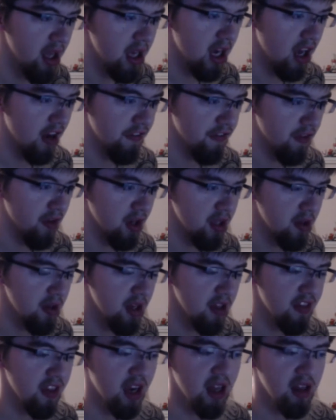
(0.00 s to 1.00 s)
Now, for a
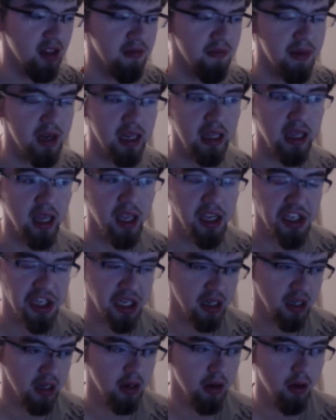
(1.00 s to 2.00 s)
unit that has
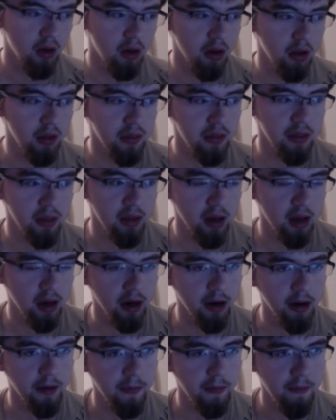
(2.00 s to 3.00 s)
mitigation on
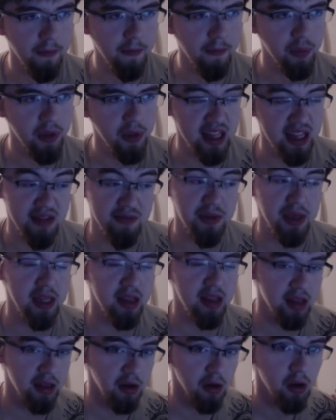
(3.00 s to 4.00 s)
SP
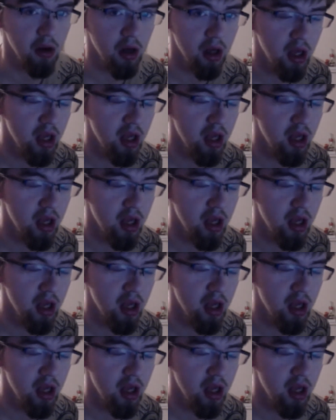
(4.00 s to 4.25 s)
skill,